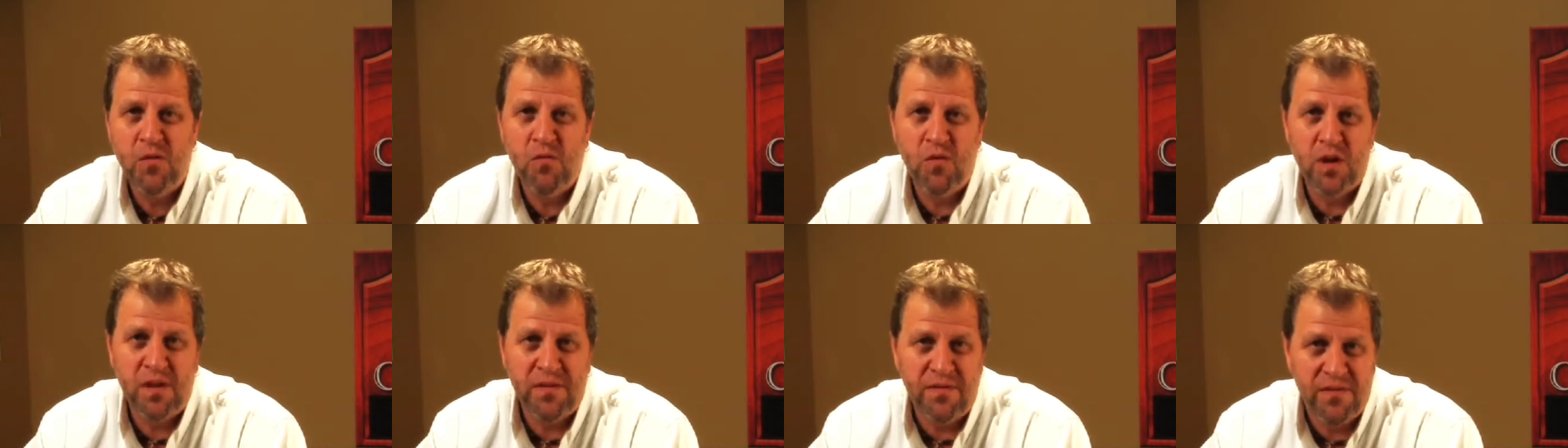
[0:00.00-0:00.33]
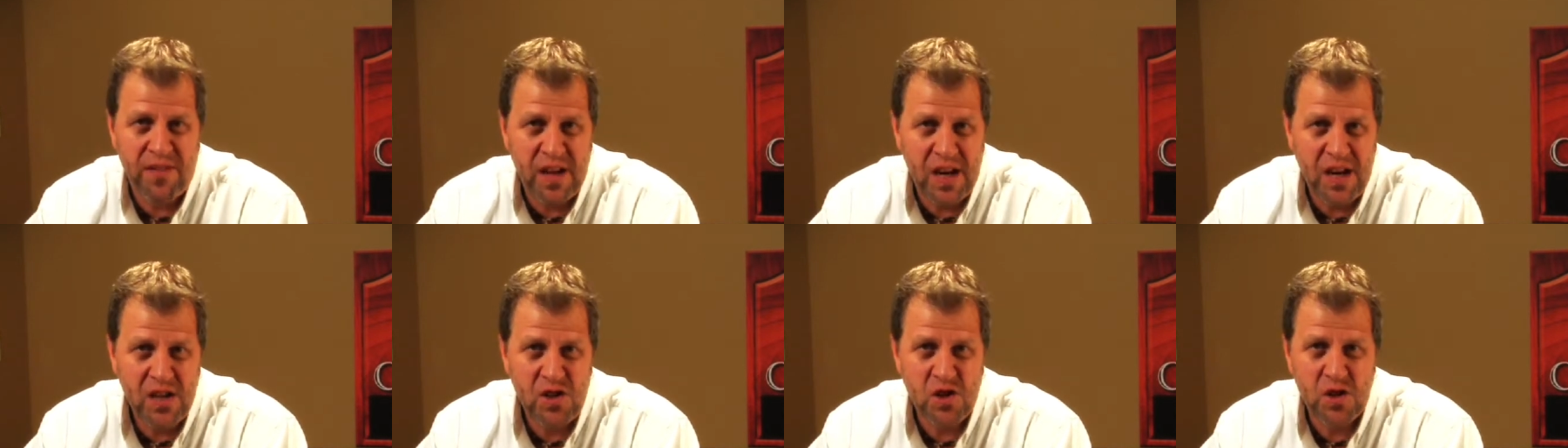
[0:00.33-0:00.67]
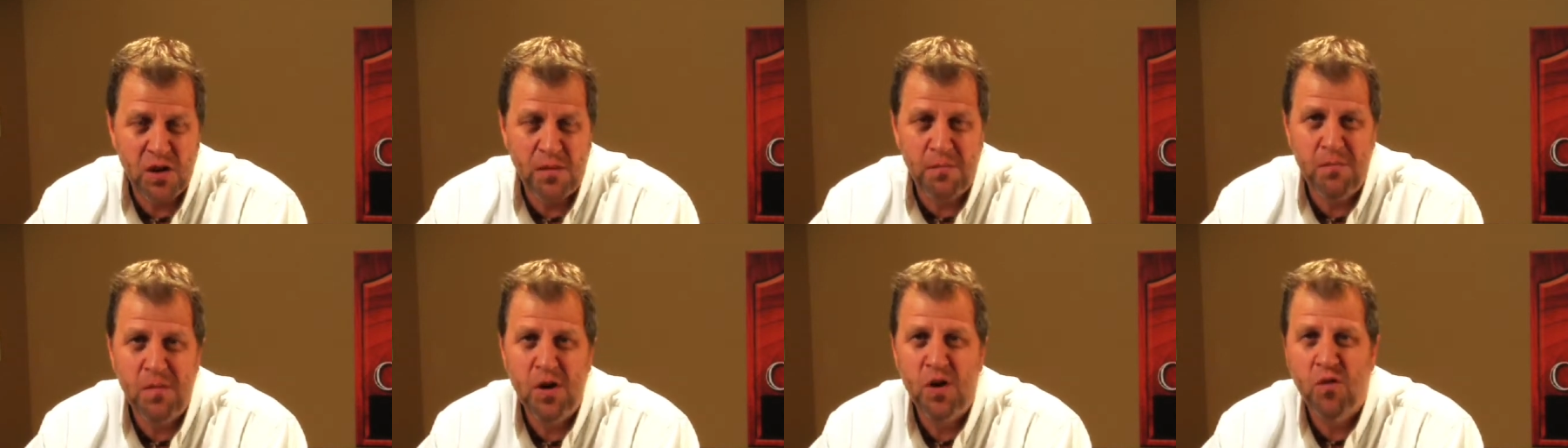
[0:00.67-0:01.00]
refinish
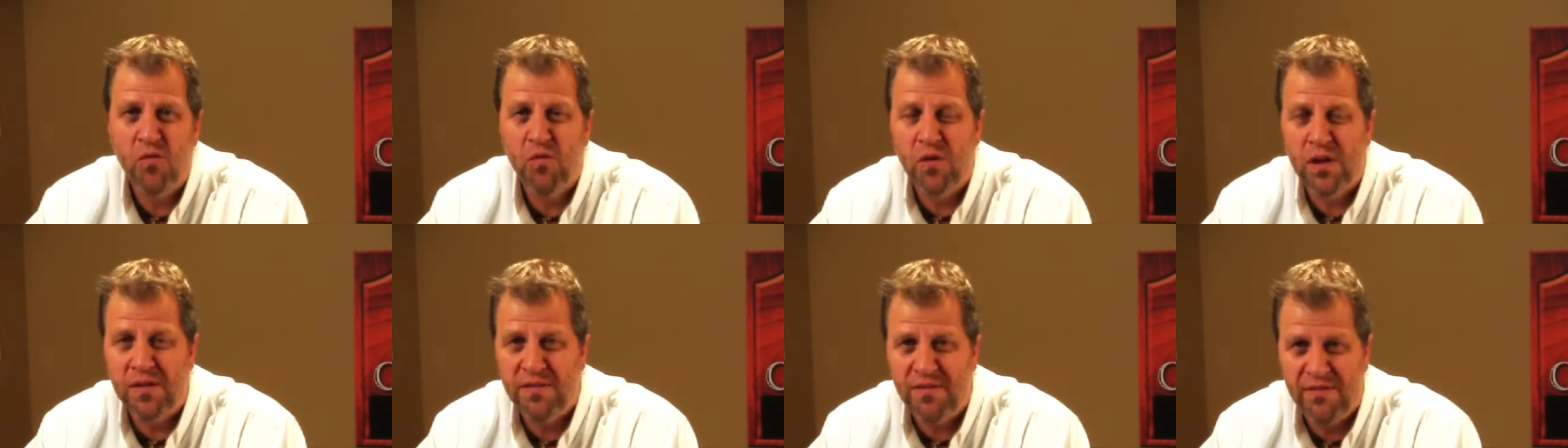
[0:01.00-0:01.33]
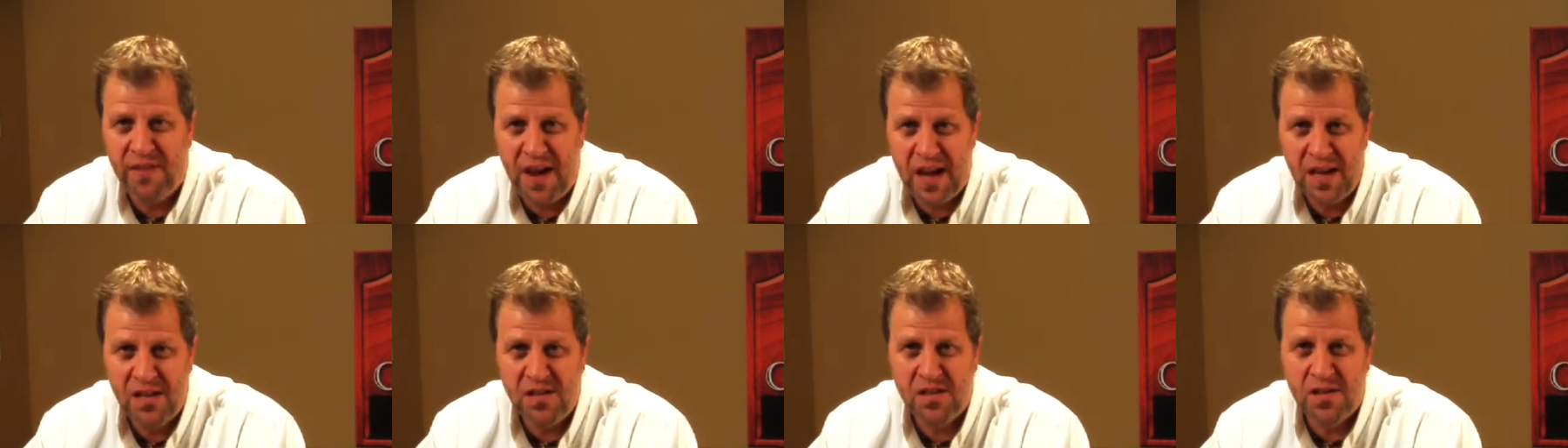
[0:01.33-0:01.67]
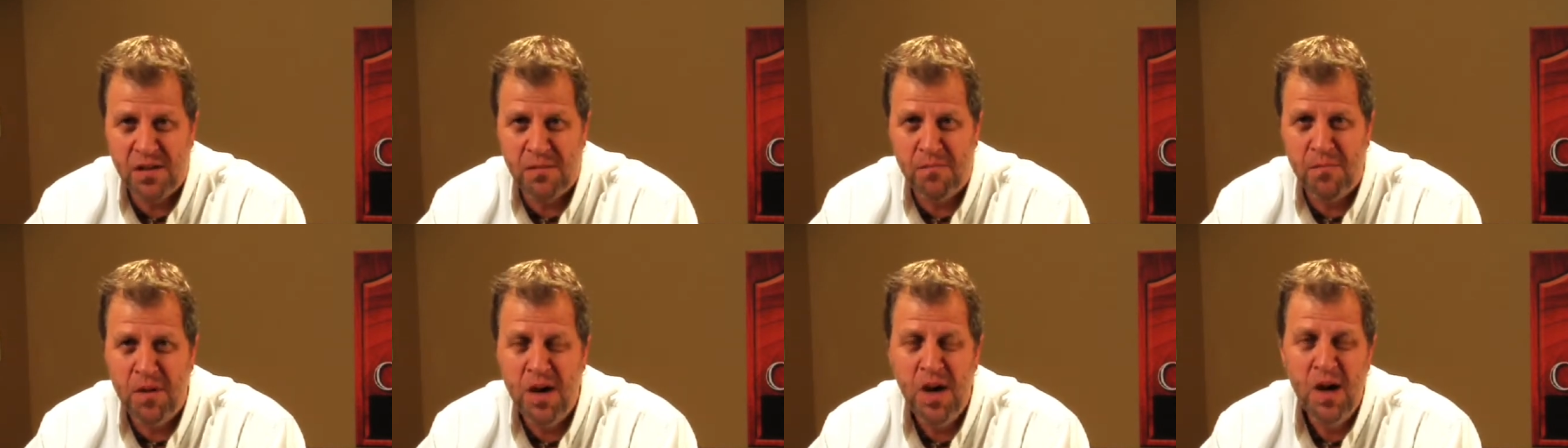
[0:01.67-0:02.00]
them, reface
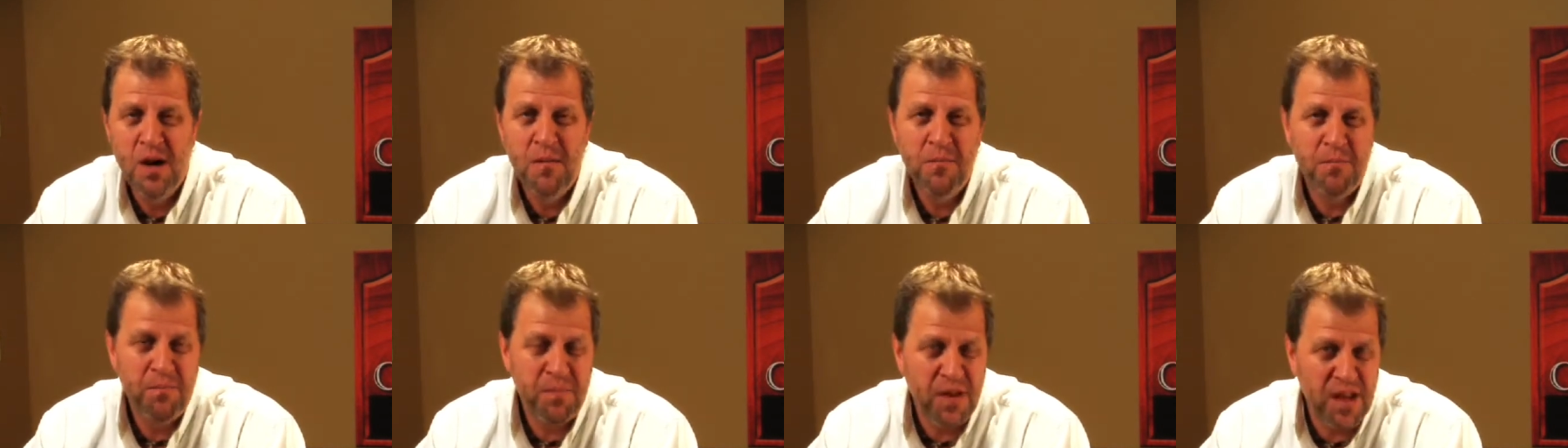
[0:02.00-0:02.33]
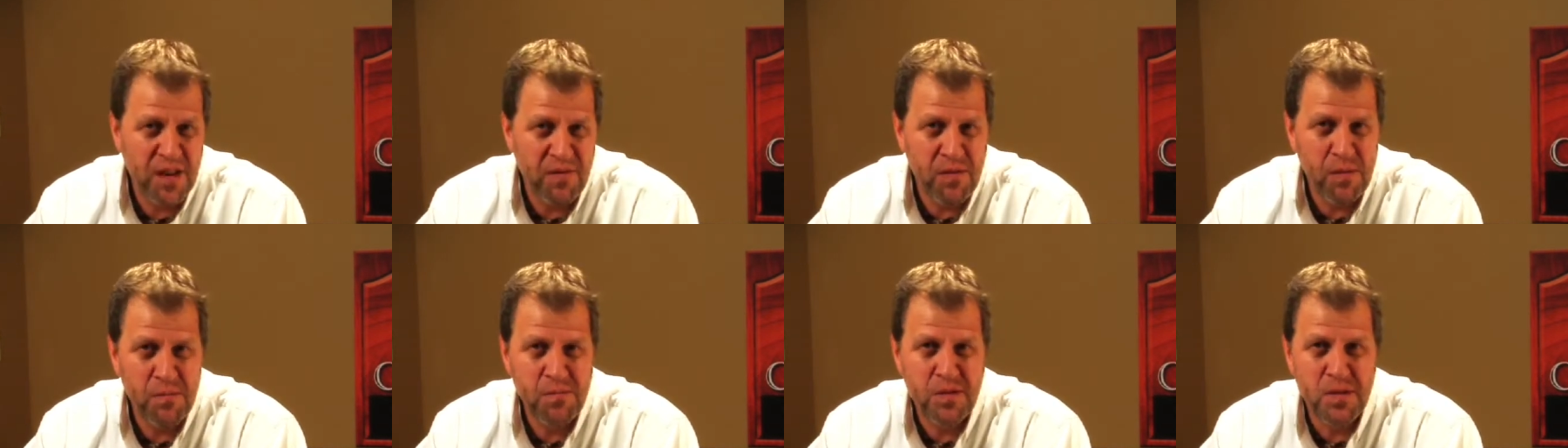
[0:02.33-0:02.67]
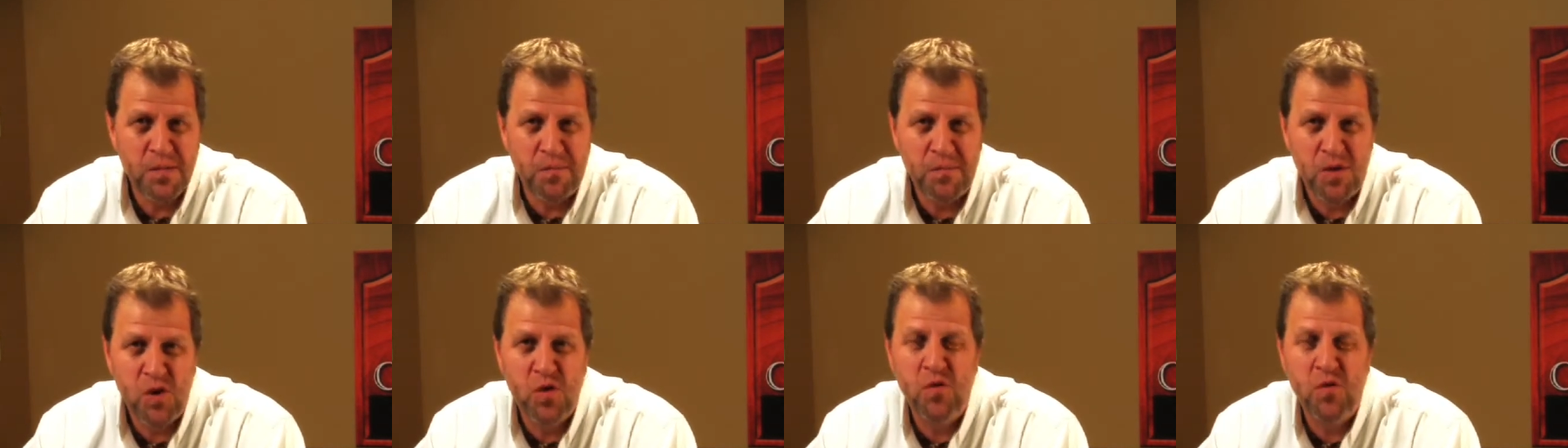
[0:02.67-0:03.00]
them, give them some